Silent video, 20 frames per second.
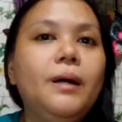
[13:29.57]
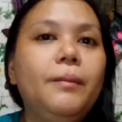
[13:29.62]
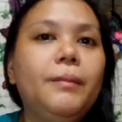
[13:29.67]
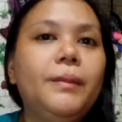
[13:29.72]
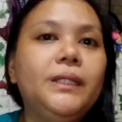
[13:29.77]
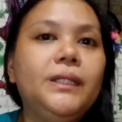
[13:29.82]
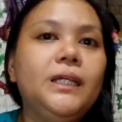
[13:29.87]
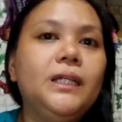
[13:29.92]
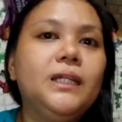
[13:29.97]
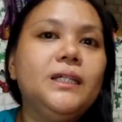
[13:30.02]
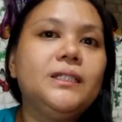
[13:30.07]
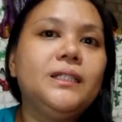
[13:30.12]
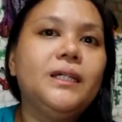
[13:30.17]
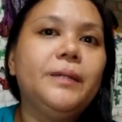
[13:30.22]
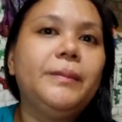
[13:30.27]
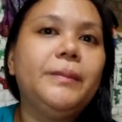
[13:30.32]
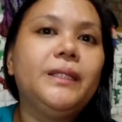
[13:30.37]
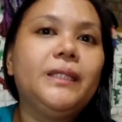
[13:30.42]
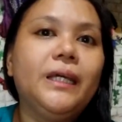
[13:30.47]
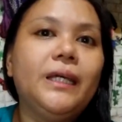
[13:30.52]
Manila
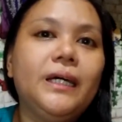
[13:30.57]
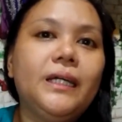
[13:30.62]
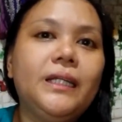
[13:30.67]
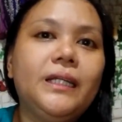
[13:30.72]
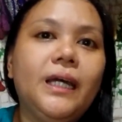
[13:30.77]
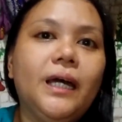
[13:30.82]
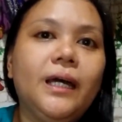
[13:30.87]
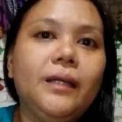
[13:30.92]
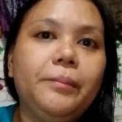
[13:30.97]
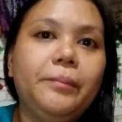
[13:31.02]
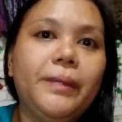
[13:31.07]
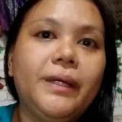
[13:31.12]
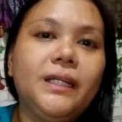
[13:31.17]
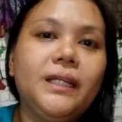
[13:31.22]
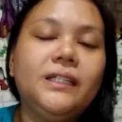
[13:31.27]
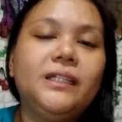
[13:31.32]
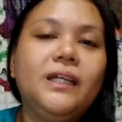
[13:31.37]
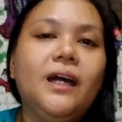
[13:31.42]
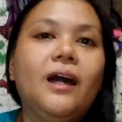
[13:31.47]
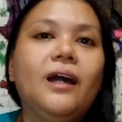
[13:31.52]
Cemetery at
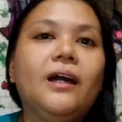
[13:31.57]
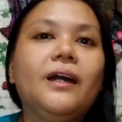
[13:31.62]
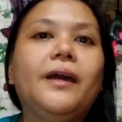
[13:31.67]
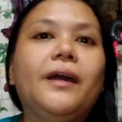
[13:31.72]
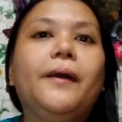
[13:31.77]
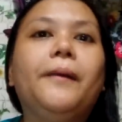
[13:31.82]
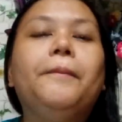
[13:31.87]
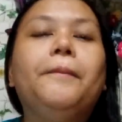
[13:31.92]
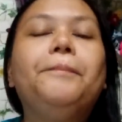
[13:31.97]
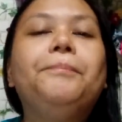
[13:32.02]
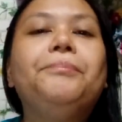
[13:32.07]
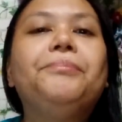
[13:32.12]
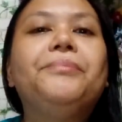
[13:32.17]
Parañaque.